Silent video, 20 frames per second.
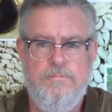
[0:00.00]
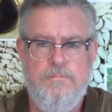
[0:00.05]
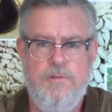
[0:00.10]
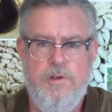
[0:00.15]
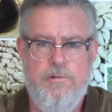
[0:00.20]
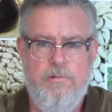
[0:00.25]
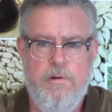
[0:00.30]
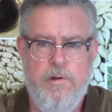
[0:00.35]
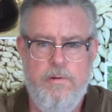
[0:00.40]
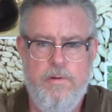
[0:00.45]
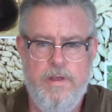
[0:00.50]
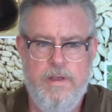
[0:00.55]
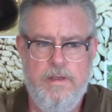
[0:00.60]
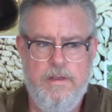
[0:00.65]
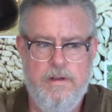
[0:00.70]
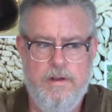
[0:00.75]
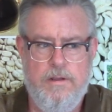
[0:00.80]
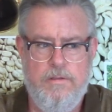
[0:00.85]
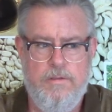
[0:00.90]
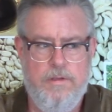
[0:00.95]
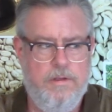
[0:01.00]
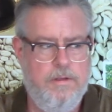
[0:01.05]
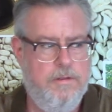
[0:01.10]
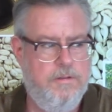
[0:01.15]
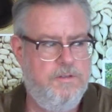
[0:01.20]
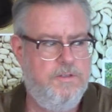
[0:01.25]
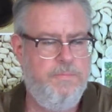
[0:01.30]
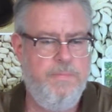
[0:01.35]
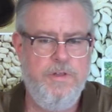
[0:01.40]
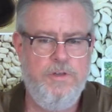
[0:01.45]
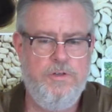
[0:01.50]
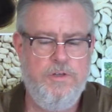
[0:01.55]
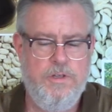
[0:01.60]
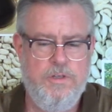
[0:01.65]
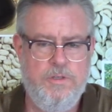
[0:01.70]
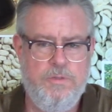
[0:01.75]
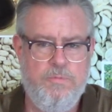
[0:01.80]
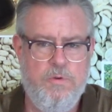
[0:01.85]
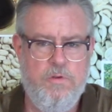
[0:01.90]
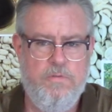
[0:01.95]
growing, you know, the
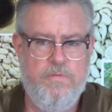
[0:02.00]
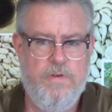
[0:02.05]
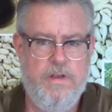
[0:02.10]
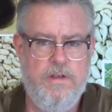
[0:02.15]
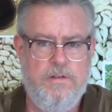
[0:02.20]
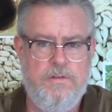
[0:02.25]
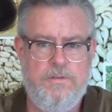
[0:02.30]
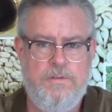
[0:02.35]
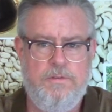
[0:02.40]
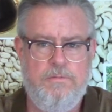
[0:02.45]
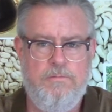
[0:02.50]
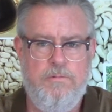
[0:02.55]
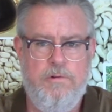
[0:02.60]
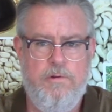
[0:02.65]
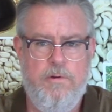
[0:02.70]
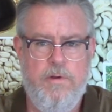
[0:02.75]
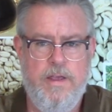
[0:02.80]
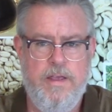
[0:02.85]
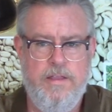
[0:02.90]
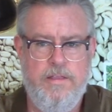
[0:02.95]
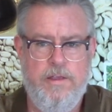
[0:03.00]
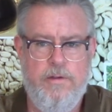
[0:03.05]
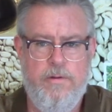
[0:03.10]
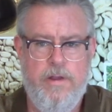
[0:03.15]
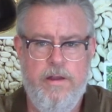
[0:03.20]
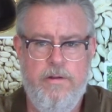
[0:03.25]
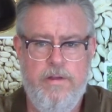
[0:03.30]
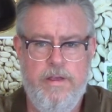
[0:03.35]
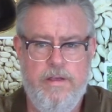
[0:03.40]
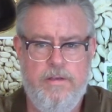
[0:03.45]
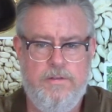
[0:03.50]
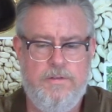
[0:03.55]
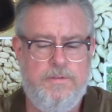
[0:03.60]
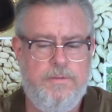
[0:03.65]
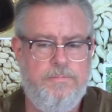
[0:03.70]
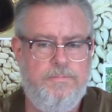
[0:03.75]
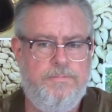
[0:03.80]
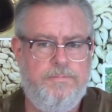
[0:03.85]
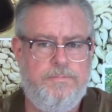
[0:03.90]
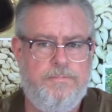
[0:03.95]
species profiles growing in their areas.
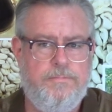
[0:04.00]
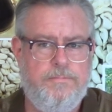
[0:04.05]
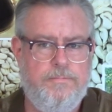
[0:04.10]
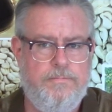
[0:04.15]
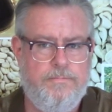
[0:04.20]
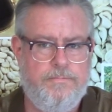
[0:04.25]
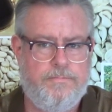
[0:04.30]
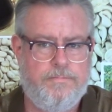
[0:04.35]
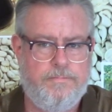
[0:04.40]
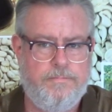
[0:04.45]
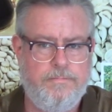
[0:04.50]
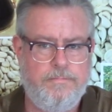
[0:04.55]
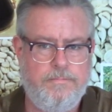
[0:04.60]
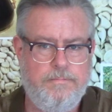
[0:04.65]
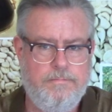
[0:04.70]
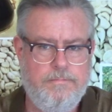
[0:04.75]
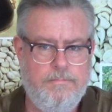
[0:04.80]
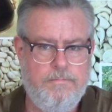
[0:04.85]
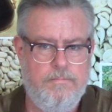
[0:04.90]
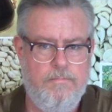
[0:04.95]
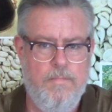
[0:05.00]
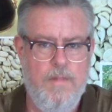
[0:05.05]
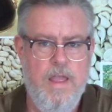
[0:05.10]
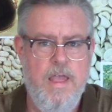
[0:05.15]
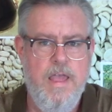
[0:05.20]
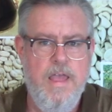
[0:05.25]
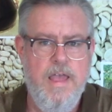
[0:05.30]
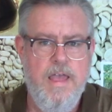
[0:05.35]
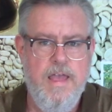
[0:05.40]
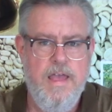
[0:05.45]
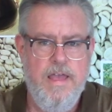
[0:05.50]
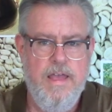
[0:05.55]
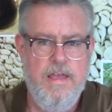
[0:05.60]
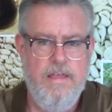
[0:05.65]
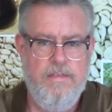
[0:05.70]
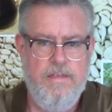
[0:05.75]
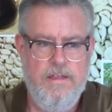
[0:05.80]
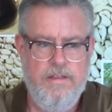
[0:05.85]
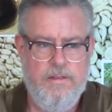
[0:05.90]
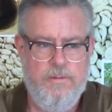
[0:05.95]

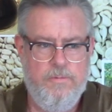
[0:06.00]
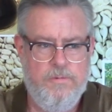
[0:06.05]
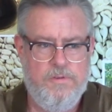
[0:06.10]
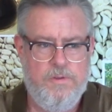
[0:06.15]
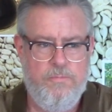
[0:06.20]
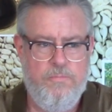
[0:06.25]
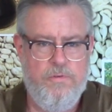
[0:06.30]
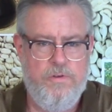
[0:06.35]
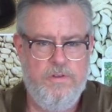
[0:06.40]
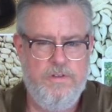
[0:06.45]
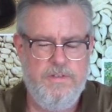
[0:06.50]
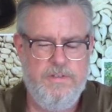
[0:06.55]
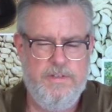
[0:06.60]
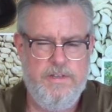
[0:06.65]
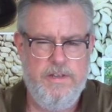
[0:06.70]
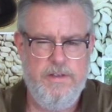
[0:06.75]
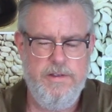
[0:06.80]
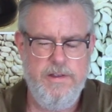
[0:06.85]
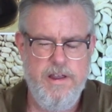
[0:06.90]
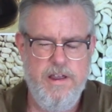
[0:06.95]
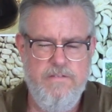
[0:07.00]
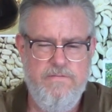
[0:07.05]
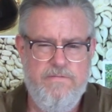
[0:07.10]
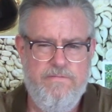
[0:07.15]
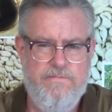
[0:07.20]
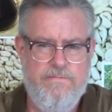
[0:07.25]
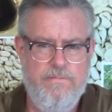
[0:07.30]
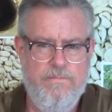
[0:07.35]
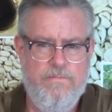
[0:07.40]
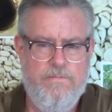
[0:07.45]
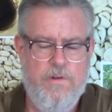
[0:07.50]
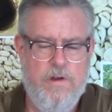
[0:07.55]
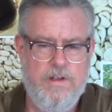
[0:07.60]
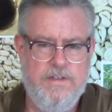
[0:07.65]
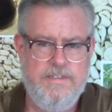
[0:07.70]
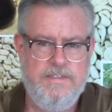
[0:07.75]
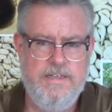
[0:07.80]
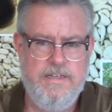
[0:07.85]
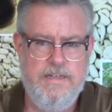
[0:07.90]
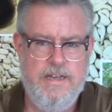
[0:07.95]
I think there was a Brazilian
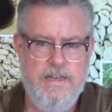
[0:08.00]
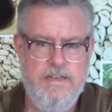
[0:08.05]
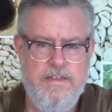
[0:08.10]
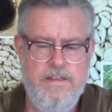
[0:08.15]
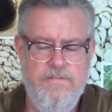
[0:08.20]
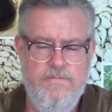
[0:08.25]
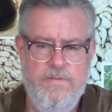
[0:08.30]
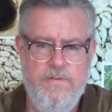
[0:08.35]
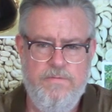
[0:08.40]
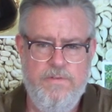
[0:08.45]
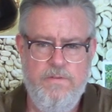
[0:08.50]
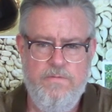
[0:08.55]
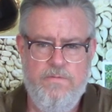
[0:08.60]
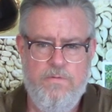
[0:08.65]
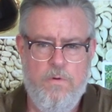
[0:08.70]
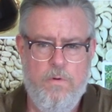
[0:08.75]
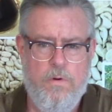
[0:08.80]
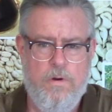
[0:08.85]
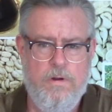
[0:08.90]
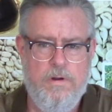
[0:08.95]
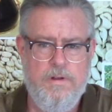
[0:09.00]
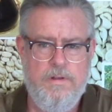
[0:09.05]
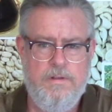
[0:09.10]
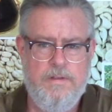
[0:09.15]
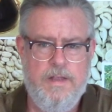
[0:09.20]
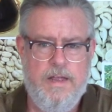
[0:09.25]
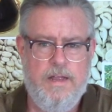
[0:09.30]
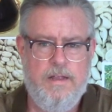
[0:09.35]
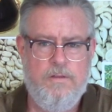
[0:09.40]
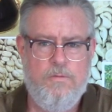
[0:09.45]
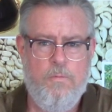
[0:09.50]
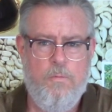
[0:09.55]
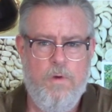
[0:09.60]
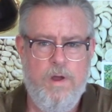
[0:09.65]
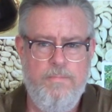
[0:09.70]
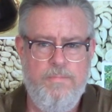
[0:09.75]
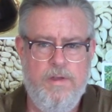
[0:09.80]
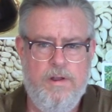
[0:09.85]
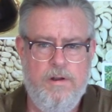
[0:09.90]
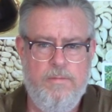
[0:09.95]
frost in 1954 that
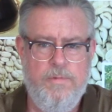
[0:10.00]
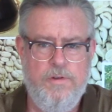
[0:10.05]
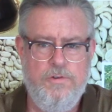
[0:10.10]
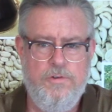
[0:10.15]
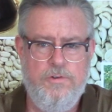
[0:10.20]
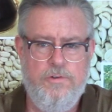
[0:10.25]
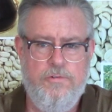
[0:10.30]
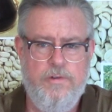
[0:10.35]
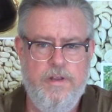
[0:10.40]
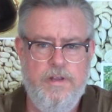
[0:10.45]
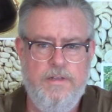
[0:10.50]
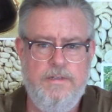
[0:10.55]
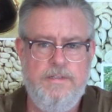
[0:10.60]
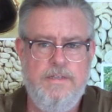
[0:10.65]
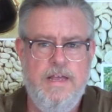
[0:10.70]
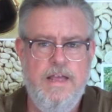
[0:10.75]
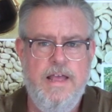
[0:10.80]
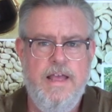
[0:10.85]
wiped out a bunch of trees